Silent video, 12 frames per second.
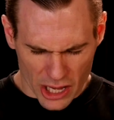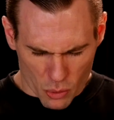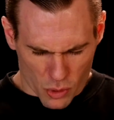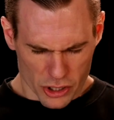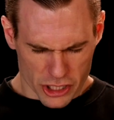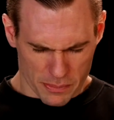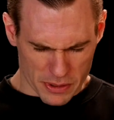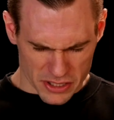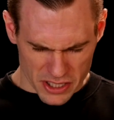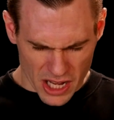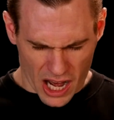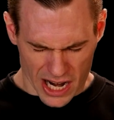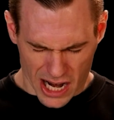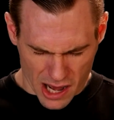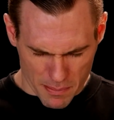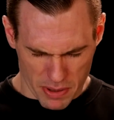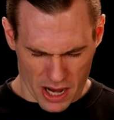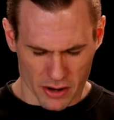that worship is not
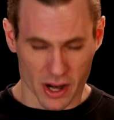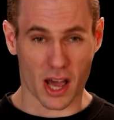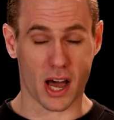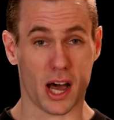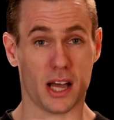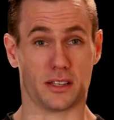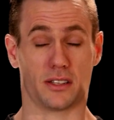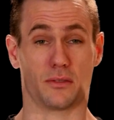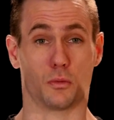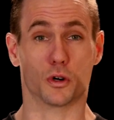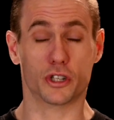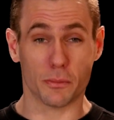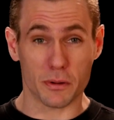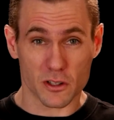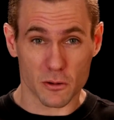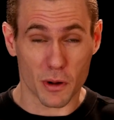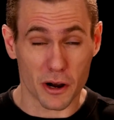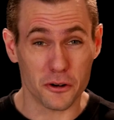about us, worship
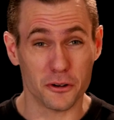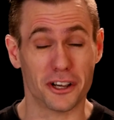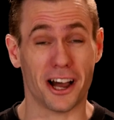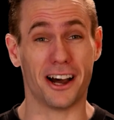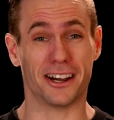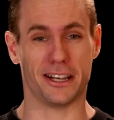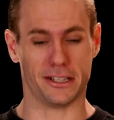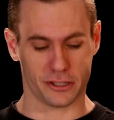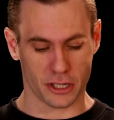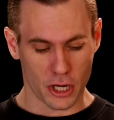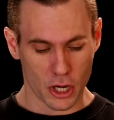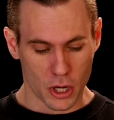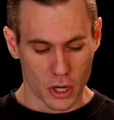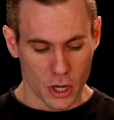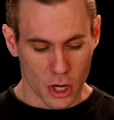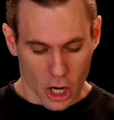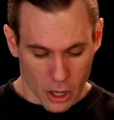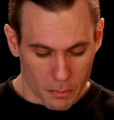is about who God is,
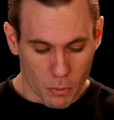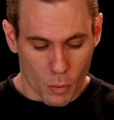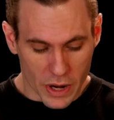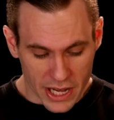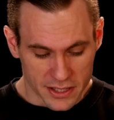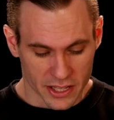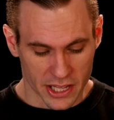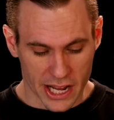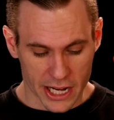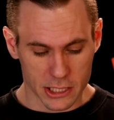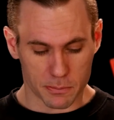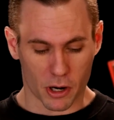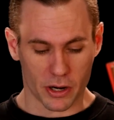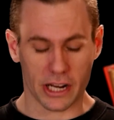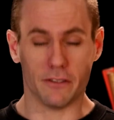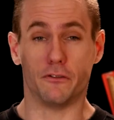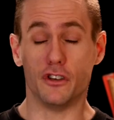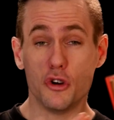we get to the next part.
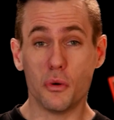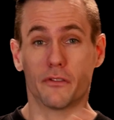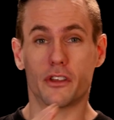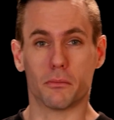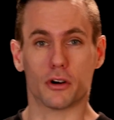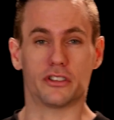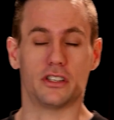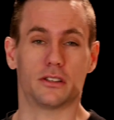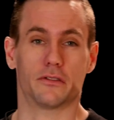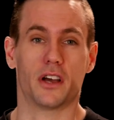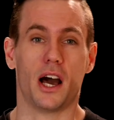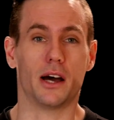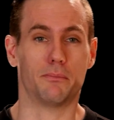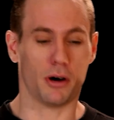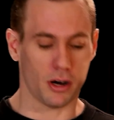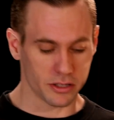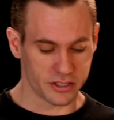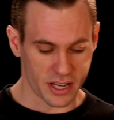In view of the mercies of God,
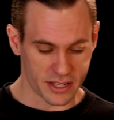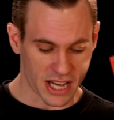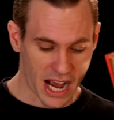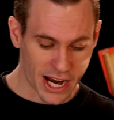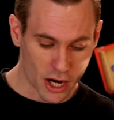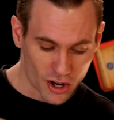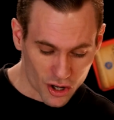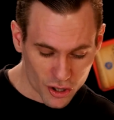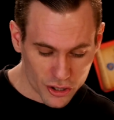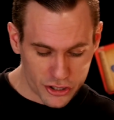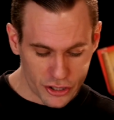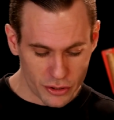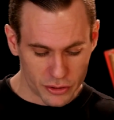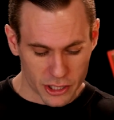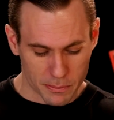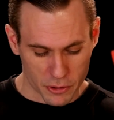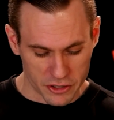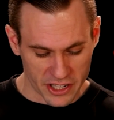Paul says, I urge you
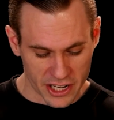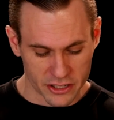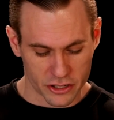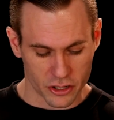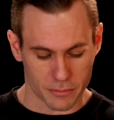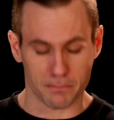to present your